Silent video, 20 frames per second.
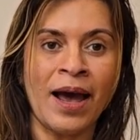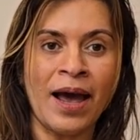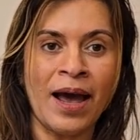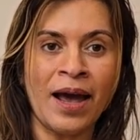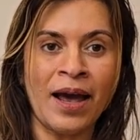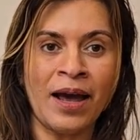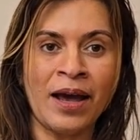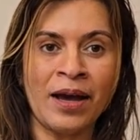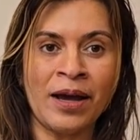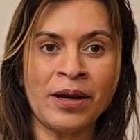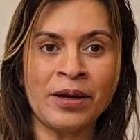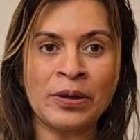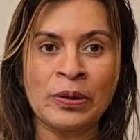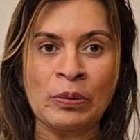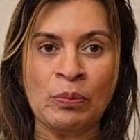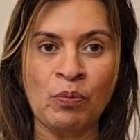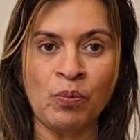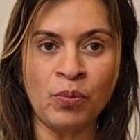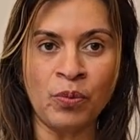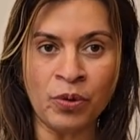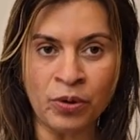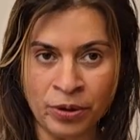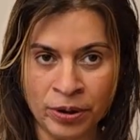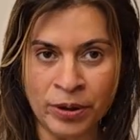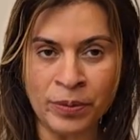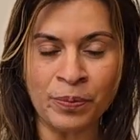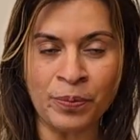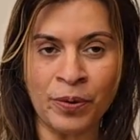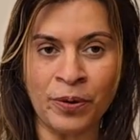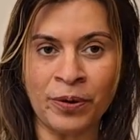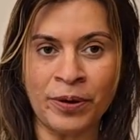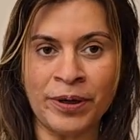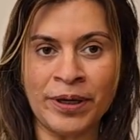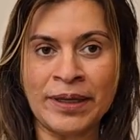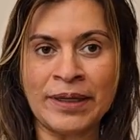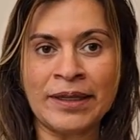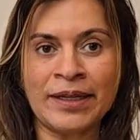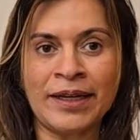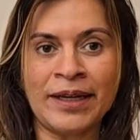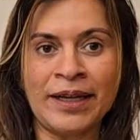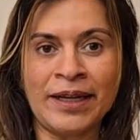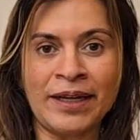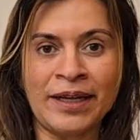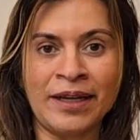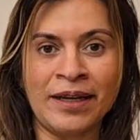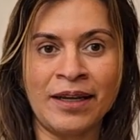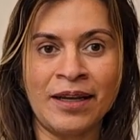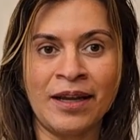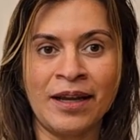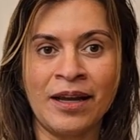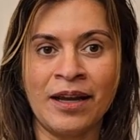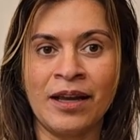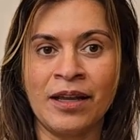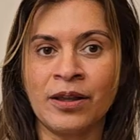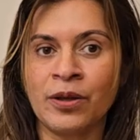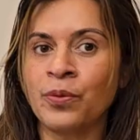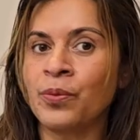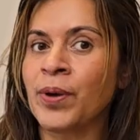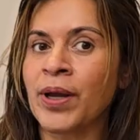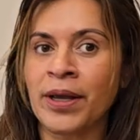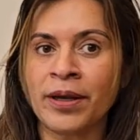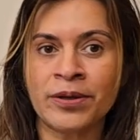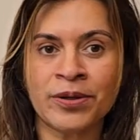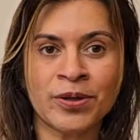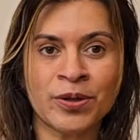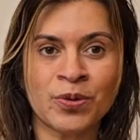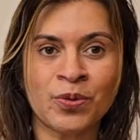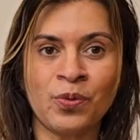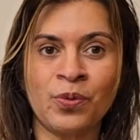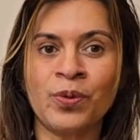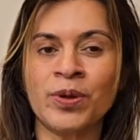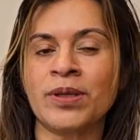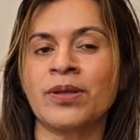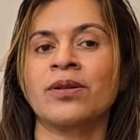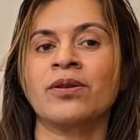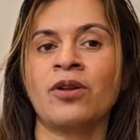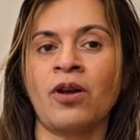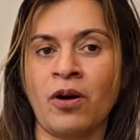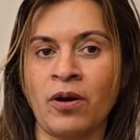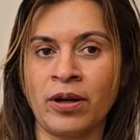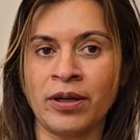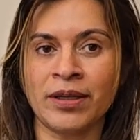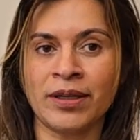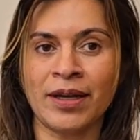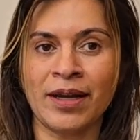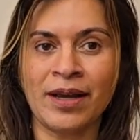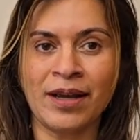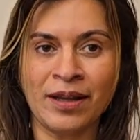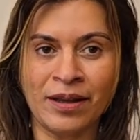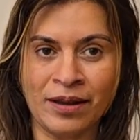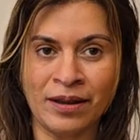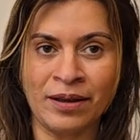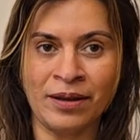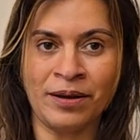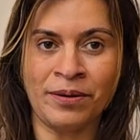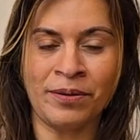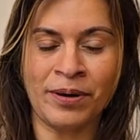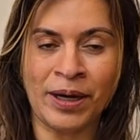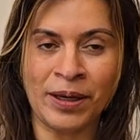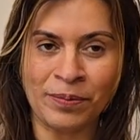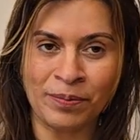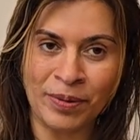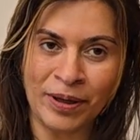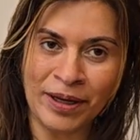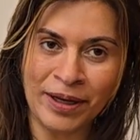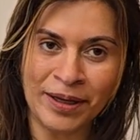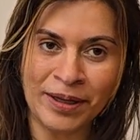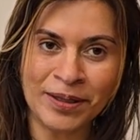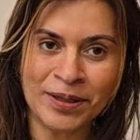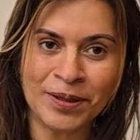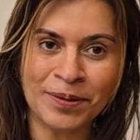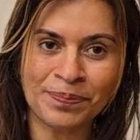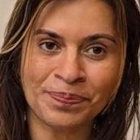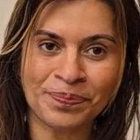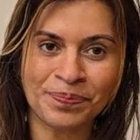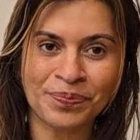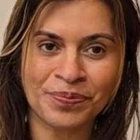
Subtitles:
And more importantly, the waist was not in the right place.